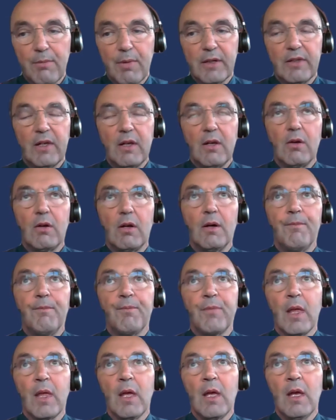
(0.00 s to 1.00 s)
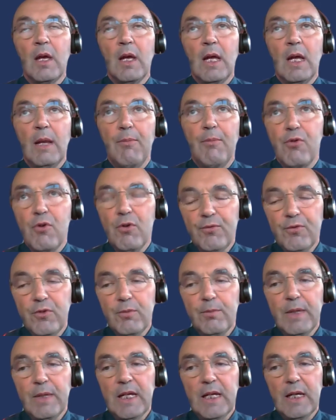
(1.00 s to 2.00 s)
particular. It proved
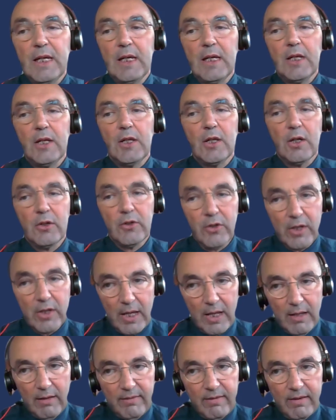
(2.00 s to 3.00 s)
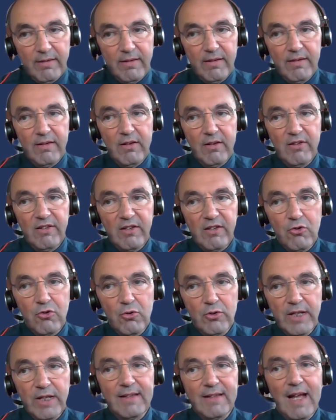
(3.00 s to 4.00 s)
to be not the case in this
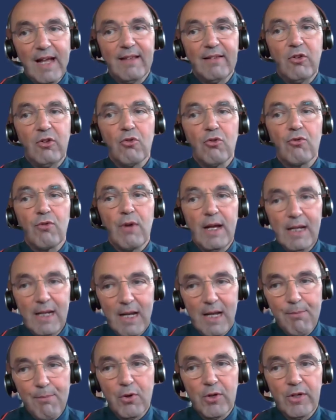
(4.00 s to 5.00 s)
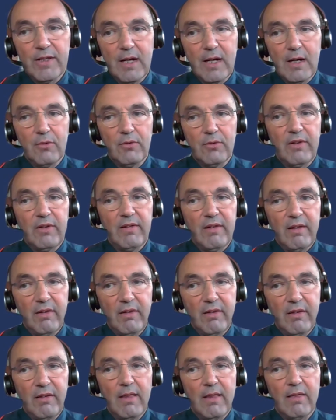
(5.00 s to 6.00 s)
institute. And as you rightly point out, this
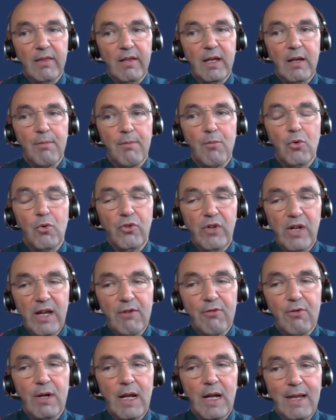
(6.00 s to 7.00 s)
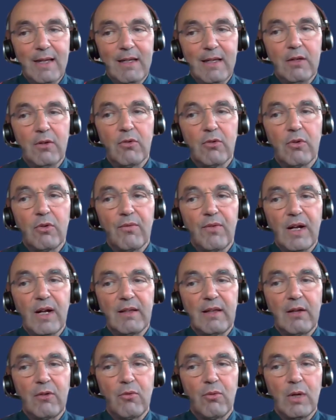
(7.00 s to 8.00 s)
is, I think, mostly related to the
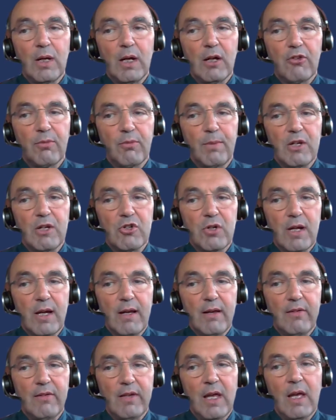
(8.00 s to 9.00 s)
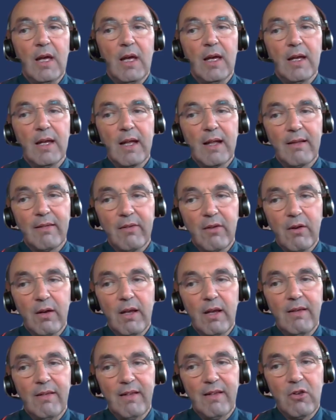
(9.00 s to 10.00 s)
fact that we are a specialized cancer
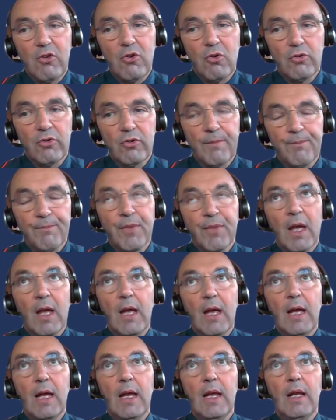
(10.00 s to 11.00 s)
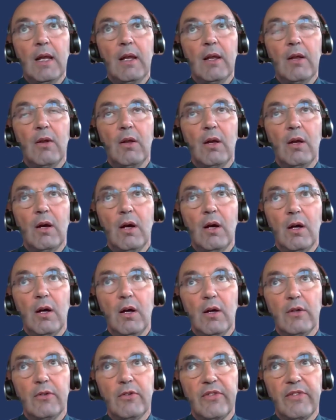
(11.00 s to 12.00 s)
institute in
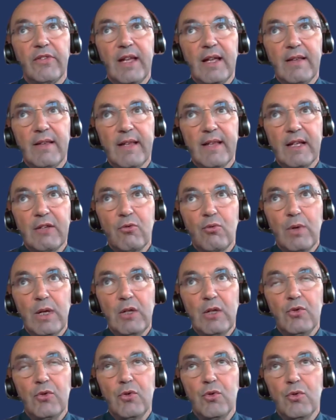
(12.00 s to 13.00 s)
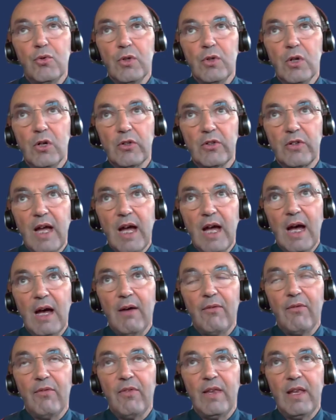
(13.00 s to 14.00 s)
uh, the sense that we do not
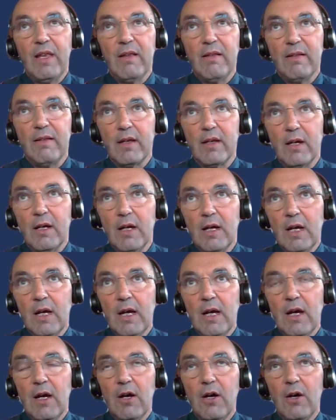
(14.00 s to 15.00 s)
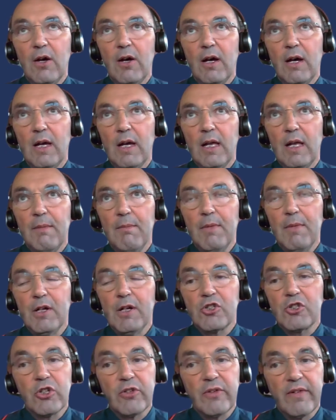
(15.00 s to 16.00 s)
have these uh, uh,
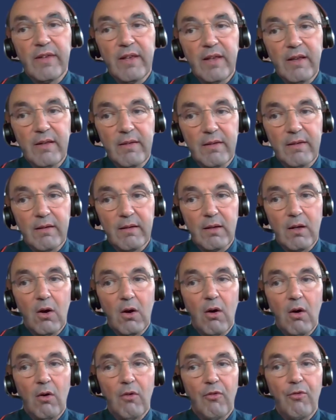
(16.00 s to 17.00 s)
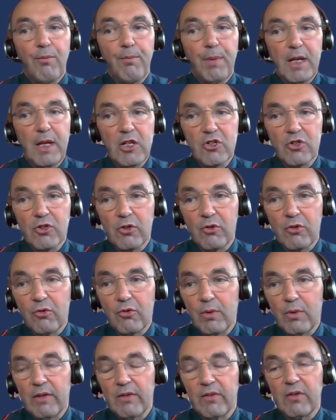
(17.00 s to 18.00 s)
emergencies of
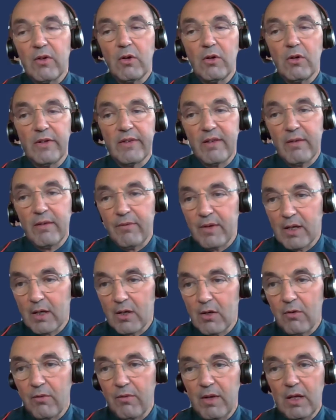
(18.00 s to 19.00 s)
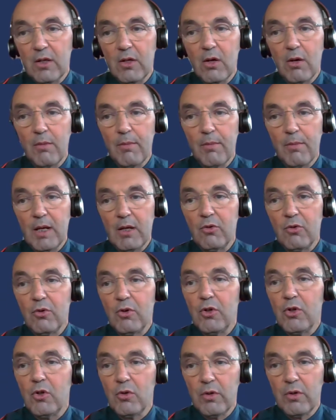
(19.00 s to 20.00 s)
patients with severe COVID coming to
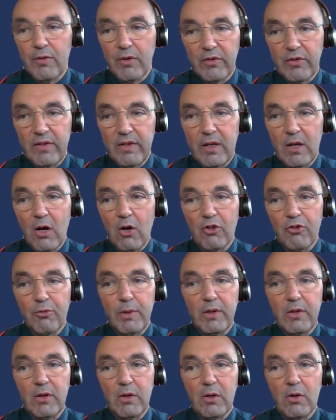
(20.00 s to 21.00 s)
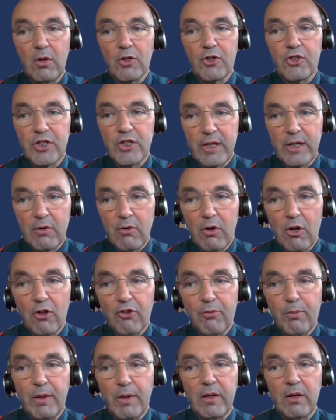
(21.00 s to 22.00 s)
a university hospital or general
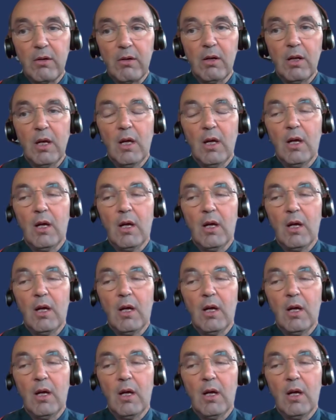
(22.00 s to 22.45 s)
hospital